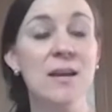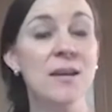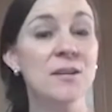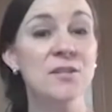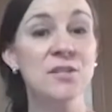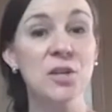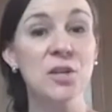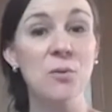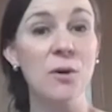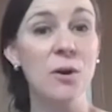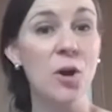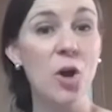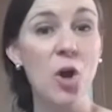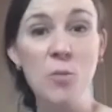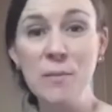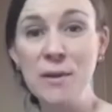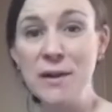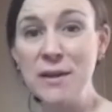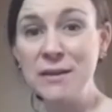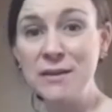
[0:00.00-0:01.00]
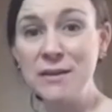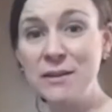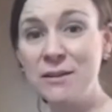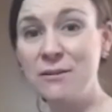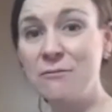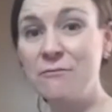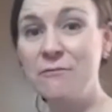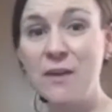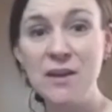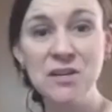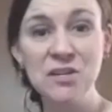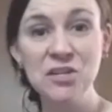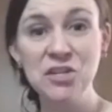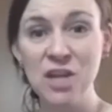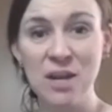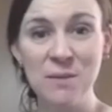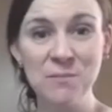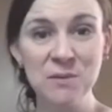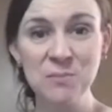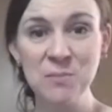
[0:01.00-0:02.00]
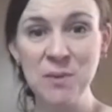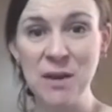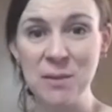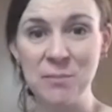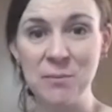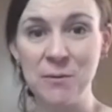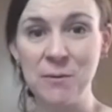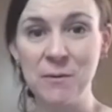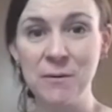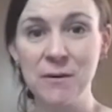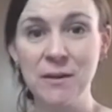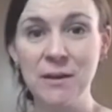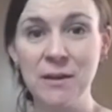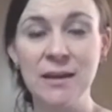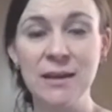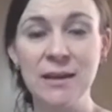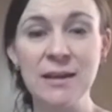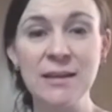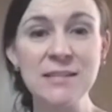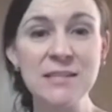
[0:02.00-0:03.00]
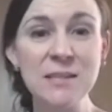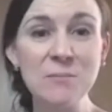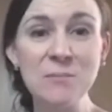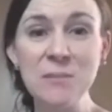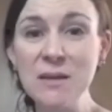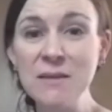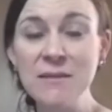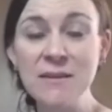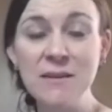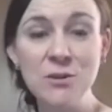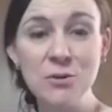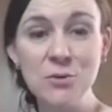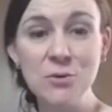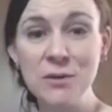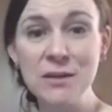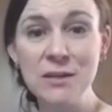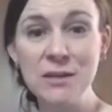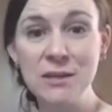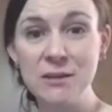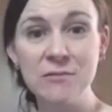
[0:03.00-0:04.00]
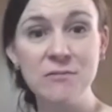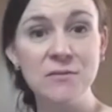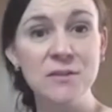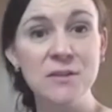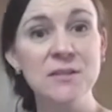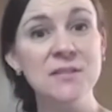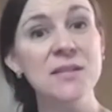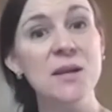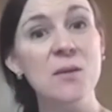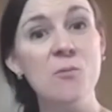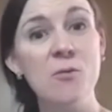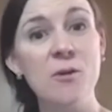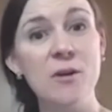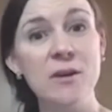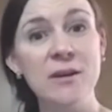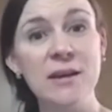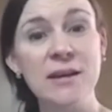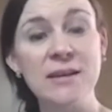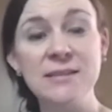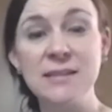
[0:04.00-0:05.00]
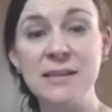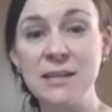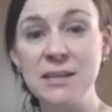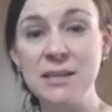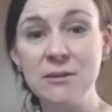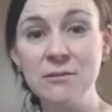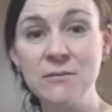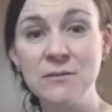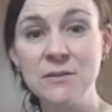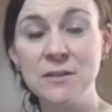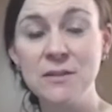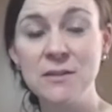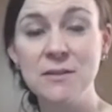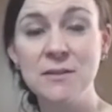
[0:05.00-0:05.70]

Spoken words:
So our homemade fun shaped paper is something that you can give to someone as a gift.